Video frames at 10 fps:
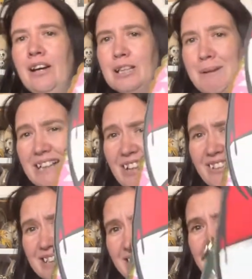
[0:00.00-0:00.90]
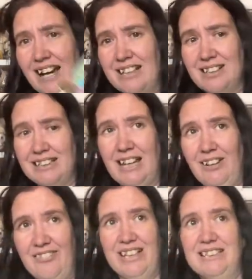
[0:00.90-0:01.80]
especially if it's this size because I
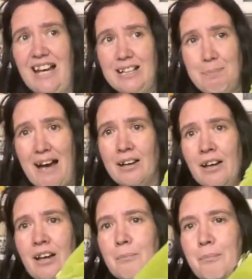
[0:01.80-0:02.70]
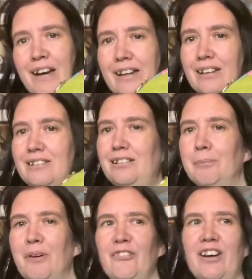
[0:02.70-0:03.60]
love this size bag. My
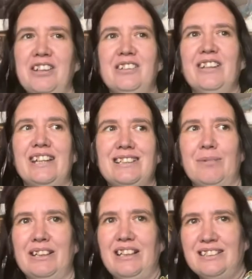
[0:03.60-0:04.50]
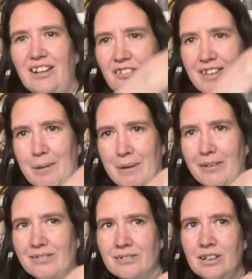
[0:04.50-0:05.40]
Dumbo version of this, which is over that
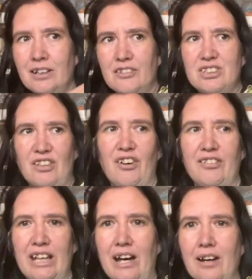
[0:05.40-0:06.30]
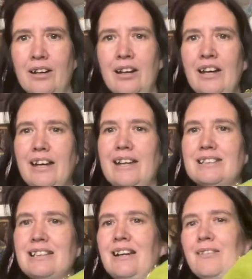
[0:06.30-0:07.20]
mountain of stuff over there,
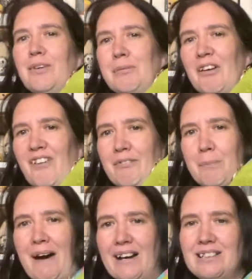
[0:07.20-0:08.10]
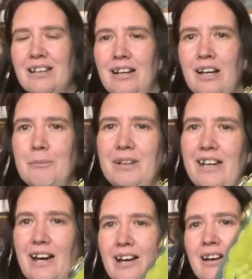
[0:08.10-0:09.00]
is one of my favourite bags. But
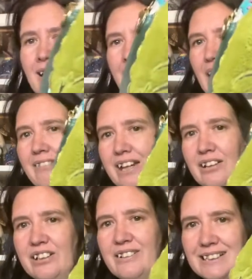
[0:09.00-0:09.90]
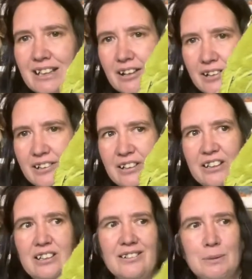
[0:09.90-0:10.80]
yeah, if they don't do a circle Looney
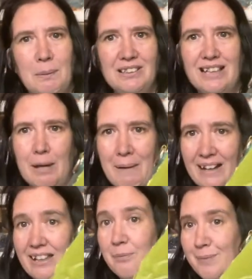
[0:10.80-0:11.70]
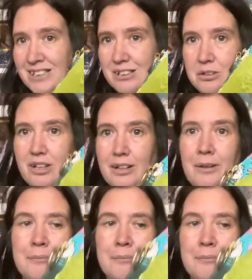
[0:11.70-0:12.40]
Tunes bullseye bag, they've missed a trick.